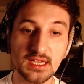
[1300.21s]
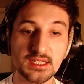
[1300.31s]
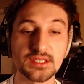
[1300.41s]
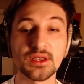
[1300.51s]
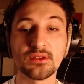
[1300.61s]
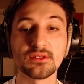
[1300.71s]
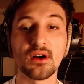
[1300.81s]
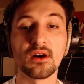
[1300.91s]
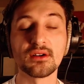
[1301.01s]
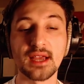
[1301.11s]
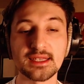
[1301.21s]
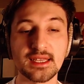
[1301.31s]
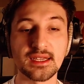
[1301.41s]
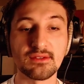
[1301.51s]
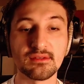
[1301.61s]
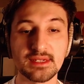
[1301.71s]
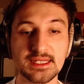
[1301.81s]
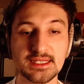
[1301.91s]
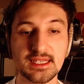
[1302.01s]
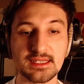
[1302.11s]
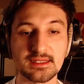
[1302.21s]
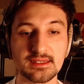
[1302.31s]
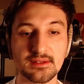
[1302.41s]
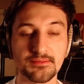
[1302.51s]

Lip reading: so long as that government exists.